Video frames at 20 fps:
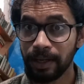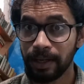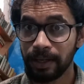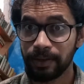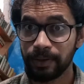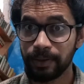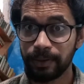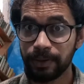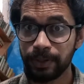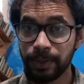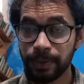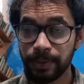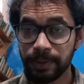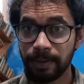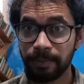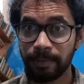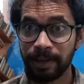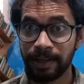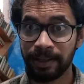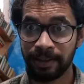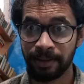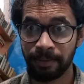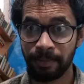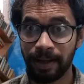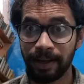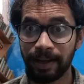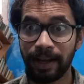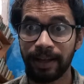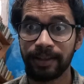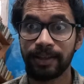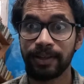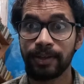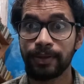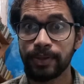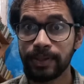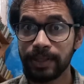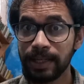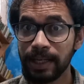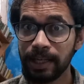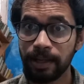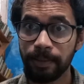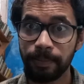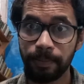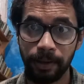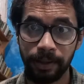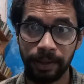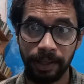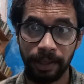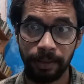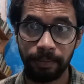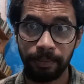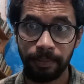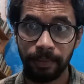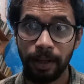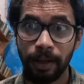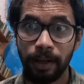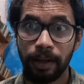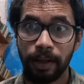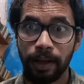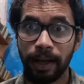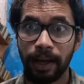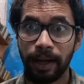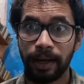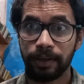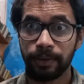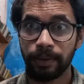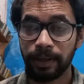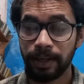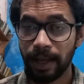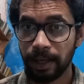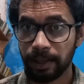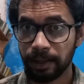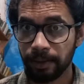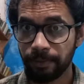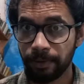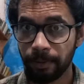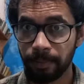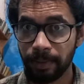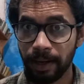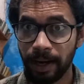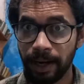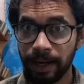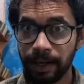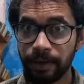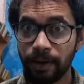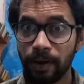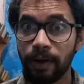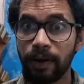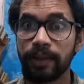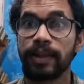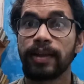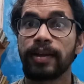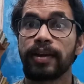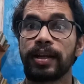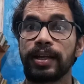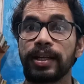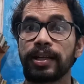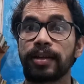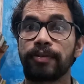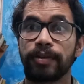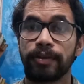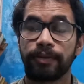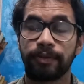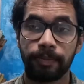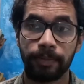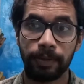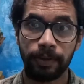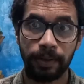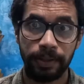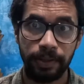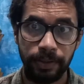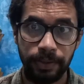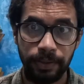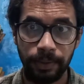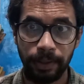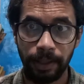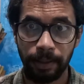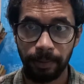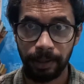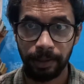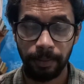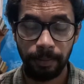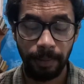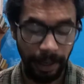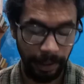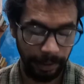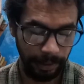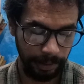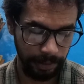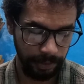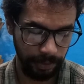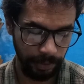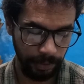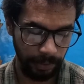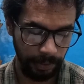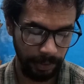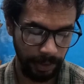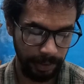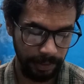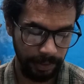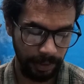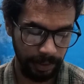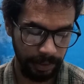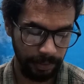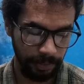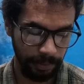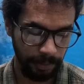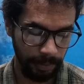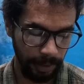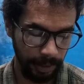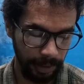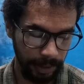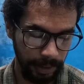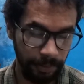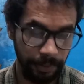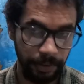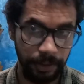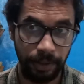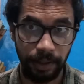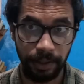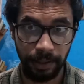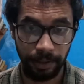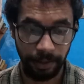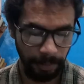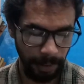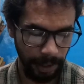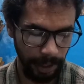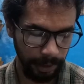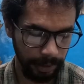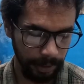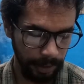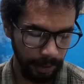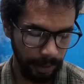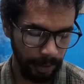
you to shoot somebody in the back. Either you sneak up on them and you attack them from behind, or they're running away from you and you shoot them in the back. So that's the reason why he was shot in the back.